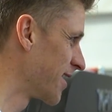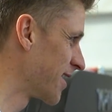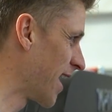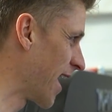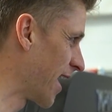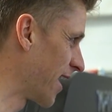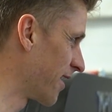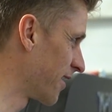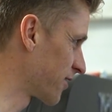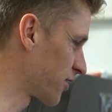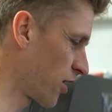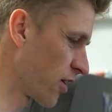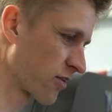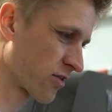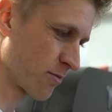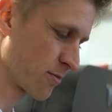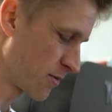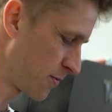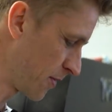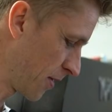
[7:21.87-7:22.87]
and it's
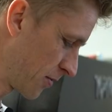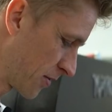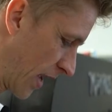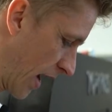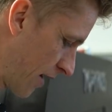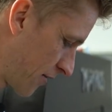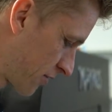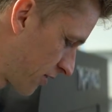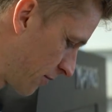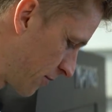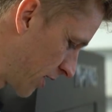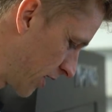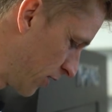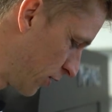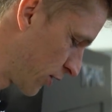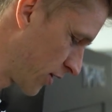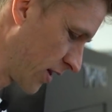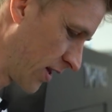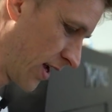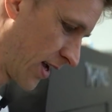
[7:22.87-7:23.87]
awesome to be able to have somebody
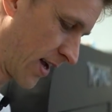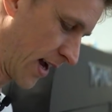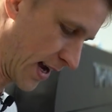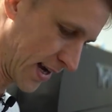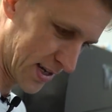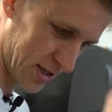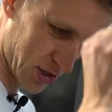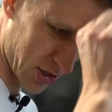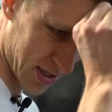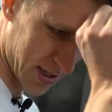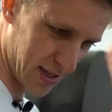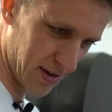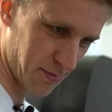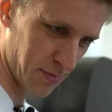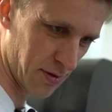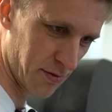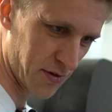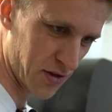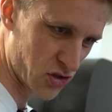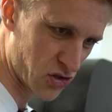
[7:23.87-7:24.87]
who can like, I can just give them
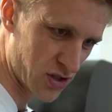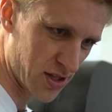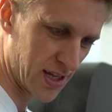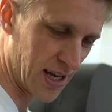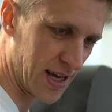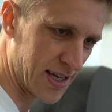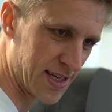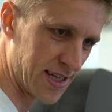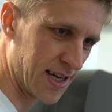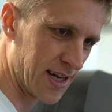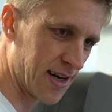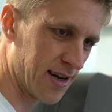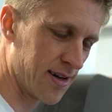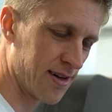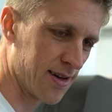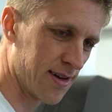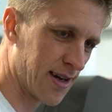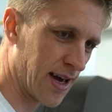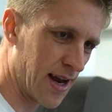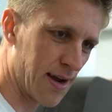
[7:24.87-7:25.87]
the vision, the idea,
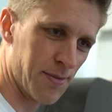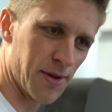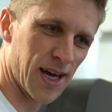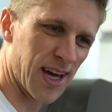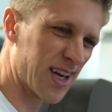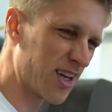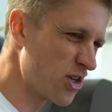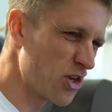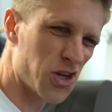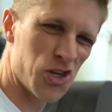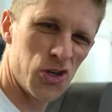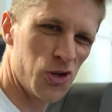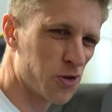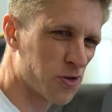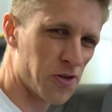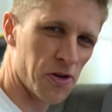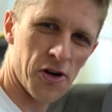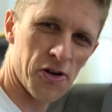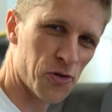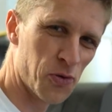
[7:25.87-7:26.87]
and I'm like, you can
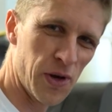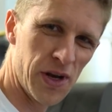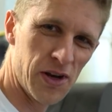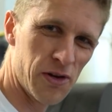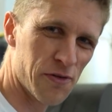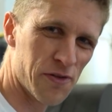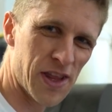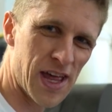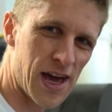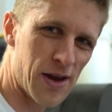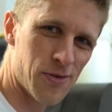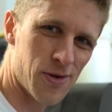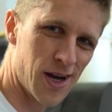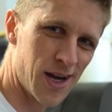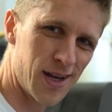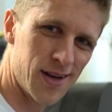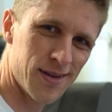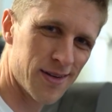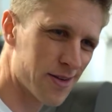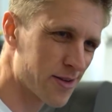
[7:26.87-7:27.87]
use an Arduino for that,
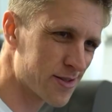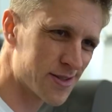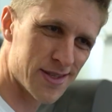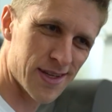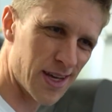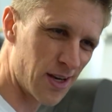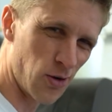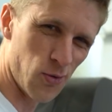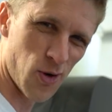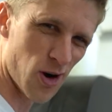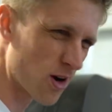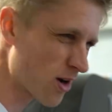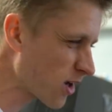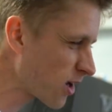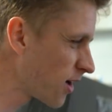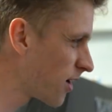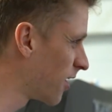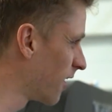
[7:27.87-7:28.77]
right? There's, it'll work.